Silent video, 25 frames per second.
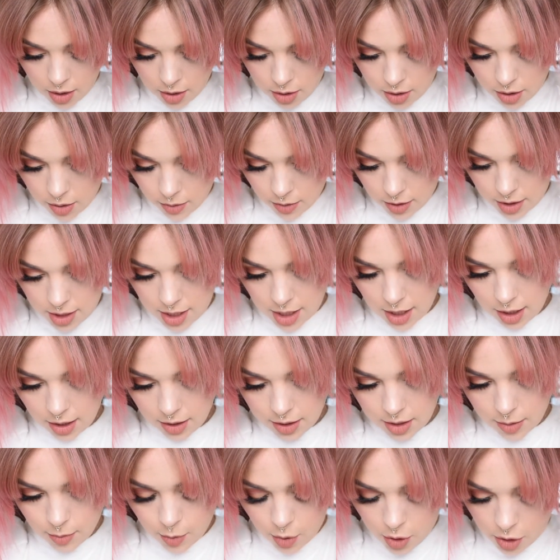So I take a
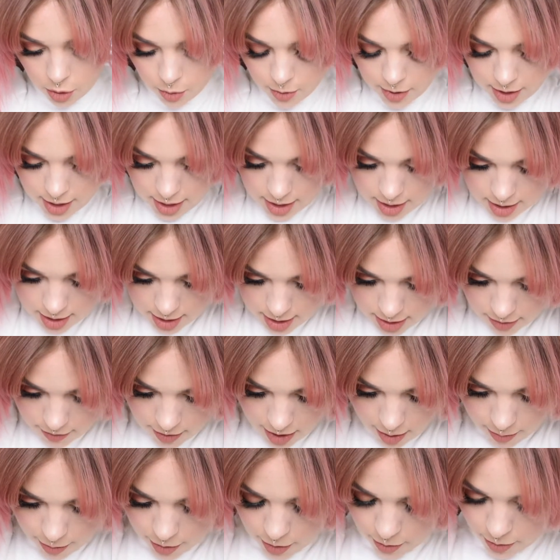small one, I
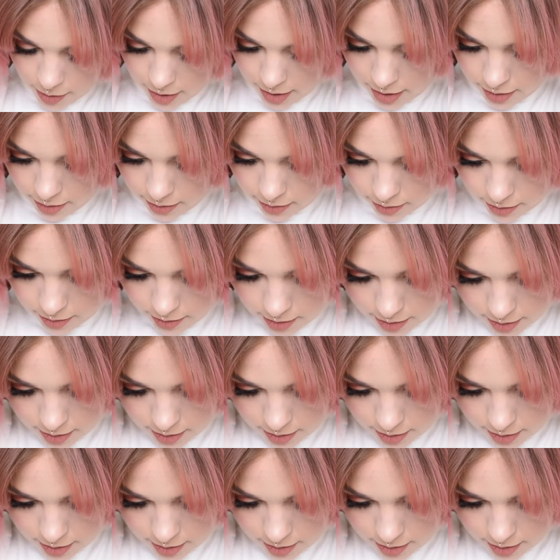wrap it around